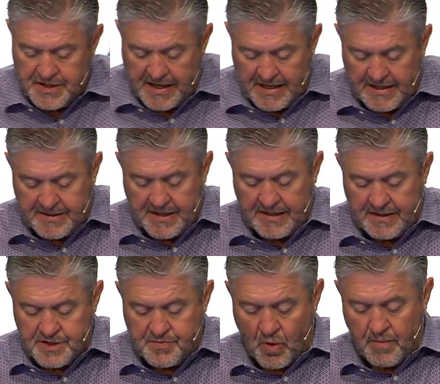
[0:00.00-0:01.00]
Anything
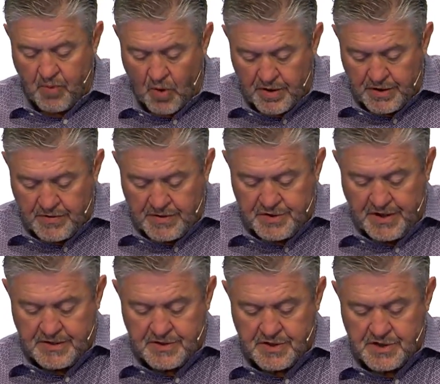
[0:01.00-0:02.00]
that's more important to you than
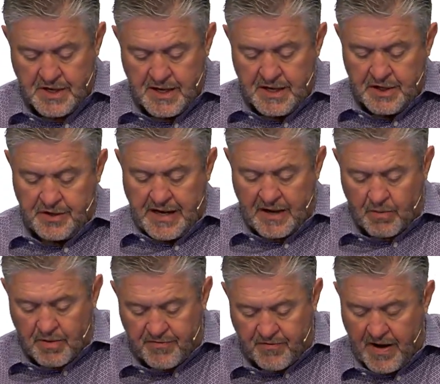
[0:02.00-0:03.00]
Jesus, you got to
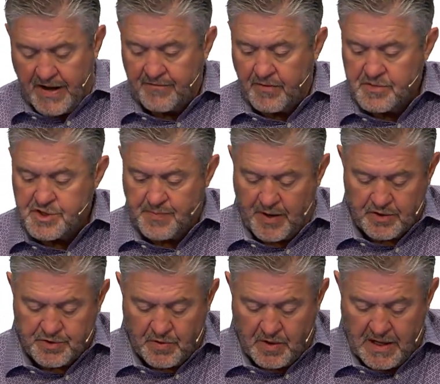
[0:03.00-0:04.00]
refrain from
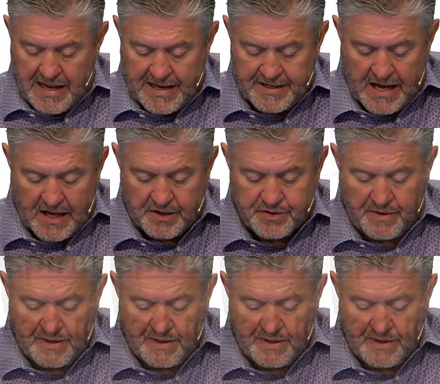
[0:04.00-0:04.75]
spiritual idolatry.